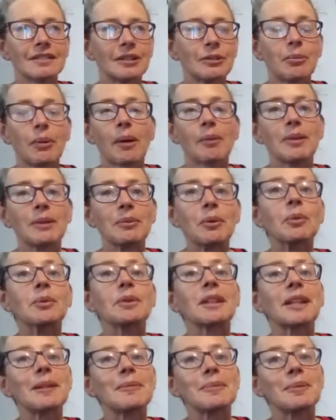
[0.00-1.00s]
probably
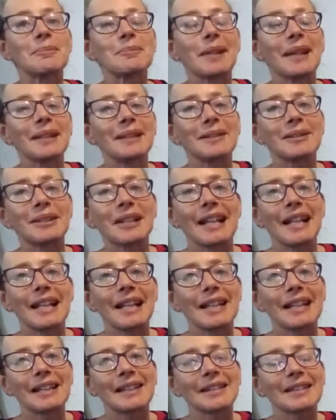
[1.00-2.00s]
won't keep playing
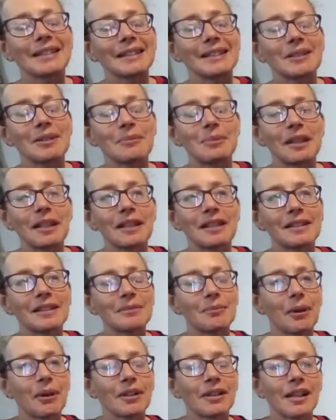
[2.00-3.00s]
ukulele because you'll be
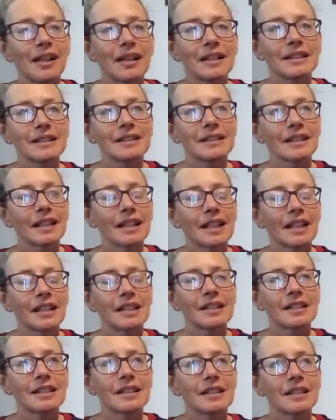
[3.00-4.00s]
demoralized
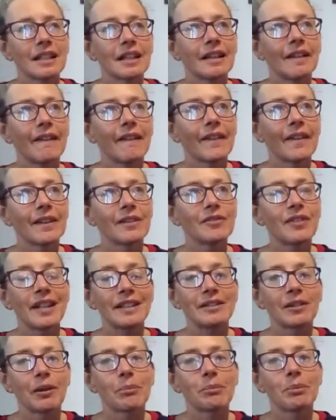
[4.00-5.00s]
and
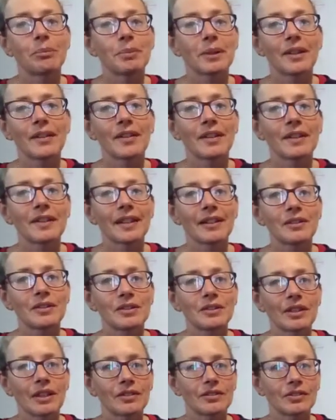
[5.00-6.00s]
fed up because it sounds
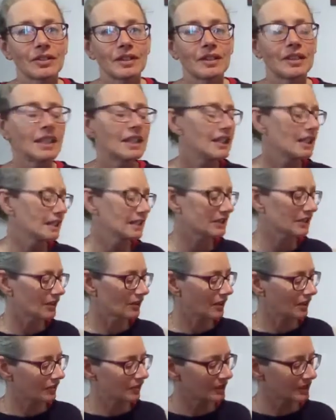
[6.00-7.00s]
dreadful. So
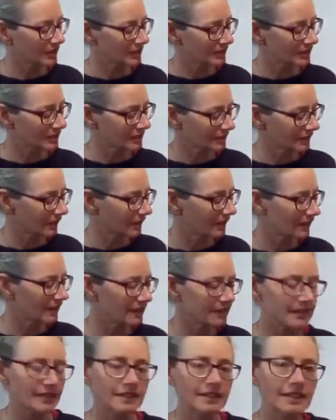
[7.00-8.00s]
if we just
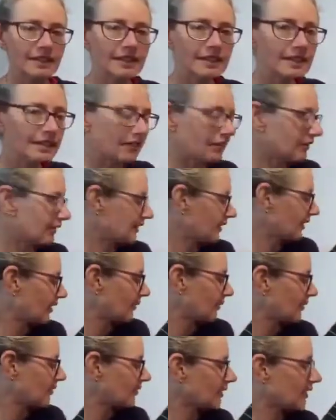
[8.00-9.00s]
listen to the
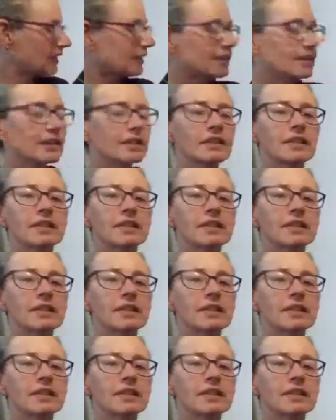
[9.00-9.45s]
difference, we've got